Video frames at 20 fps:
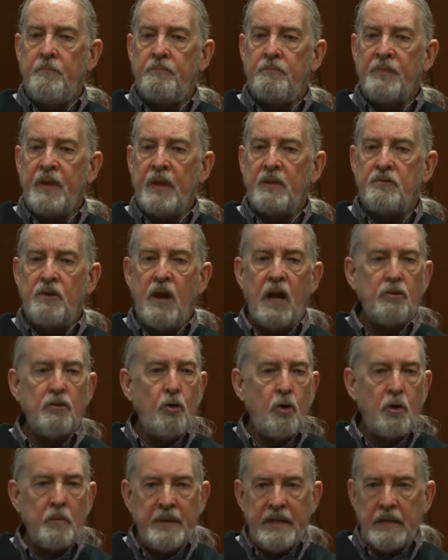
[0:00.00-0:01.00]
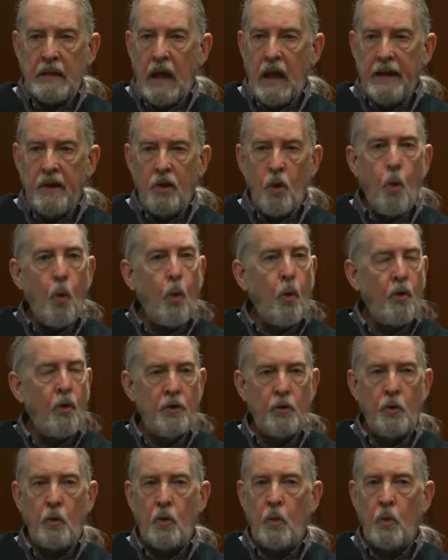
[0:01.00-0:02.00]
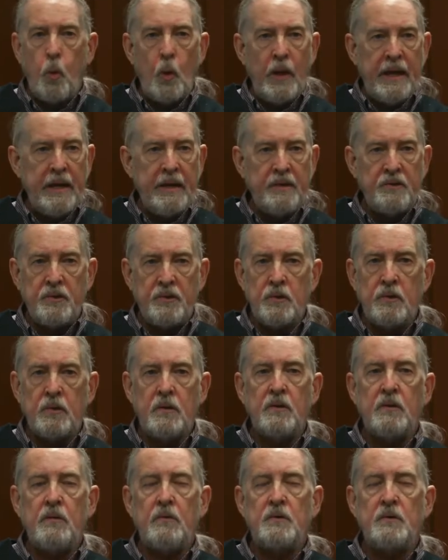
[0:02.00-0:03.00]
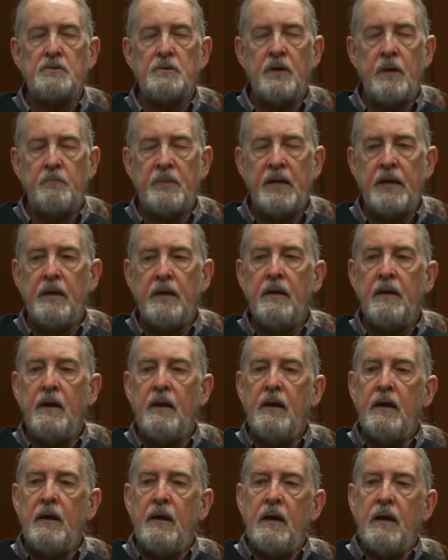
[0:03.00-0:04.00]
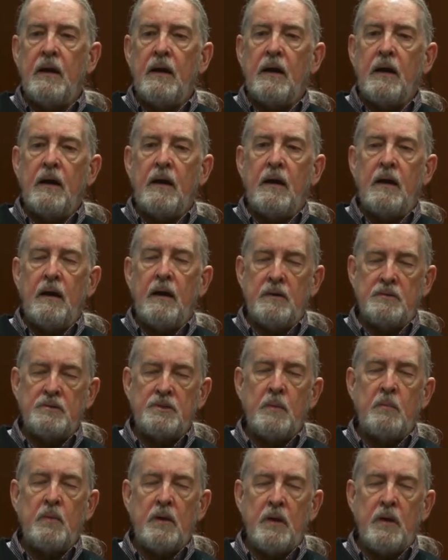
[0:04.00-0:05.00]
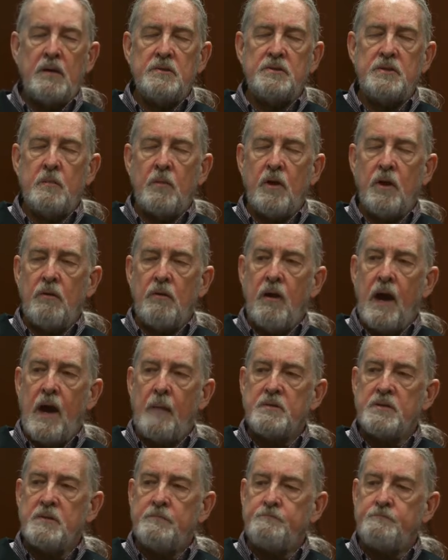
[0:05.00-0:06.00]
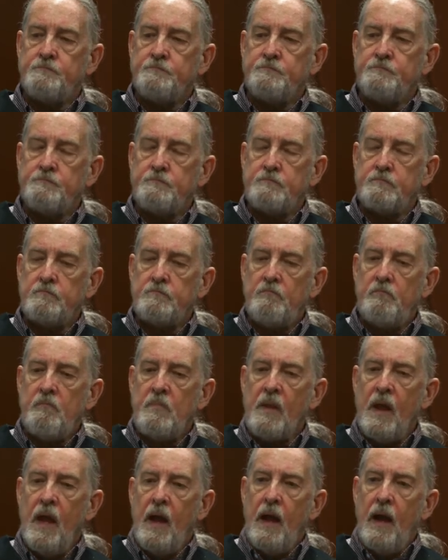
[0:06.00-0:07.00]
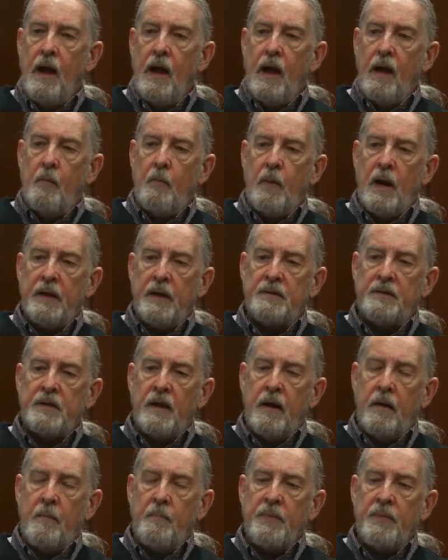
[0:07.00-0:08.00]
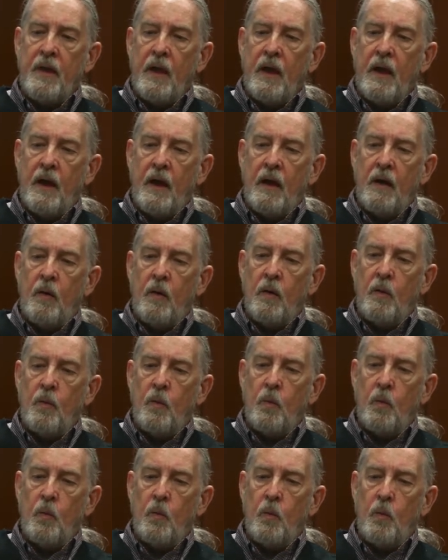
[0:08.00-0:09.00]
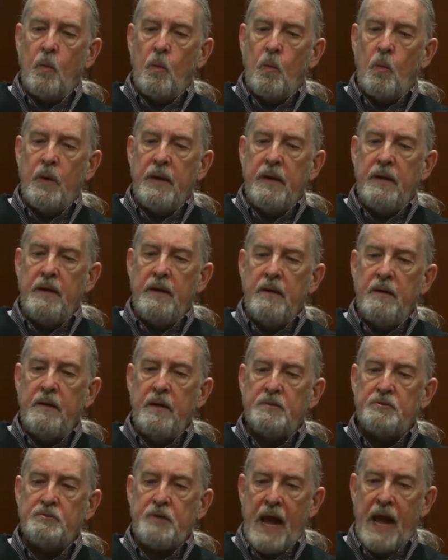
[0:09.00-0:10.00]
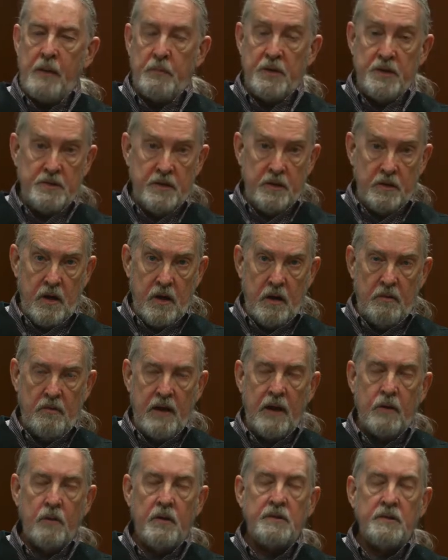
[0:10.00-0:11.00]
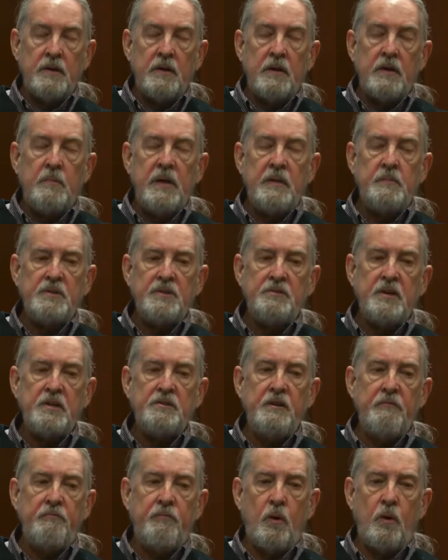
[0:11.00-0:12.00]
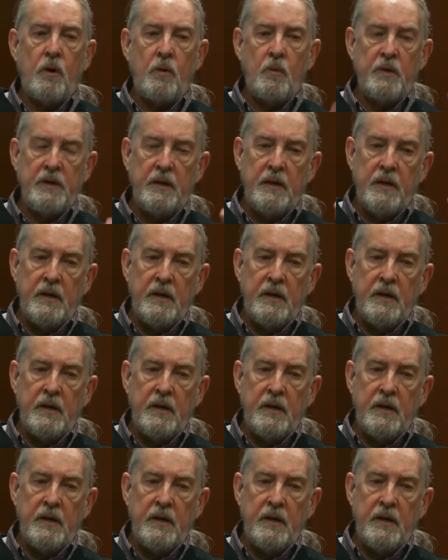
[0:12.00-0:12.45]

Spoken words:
It's not going to be like corn or wheat or something, similar crops. But we established in Colorado under Amendment 64, we